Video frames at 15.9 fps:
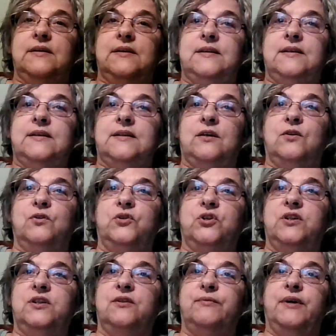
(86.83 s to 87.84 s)
So
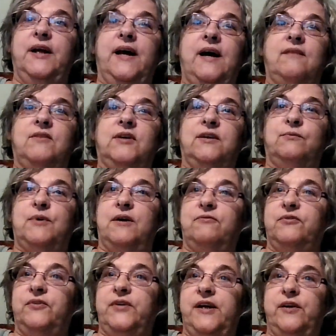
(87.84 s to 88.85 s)
she's really having a
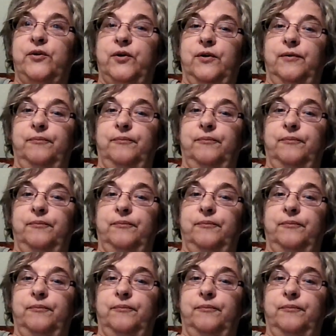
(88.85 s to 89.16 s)
rough year.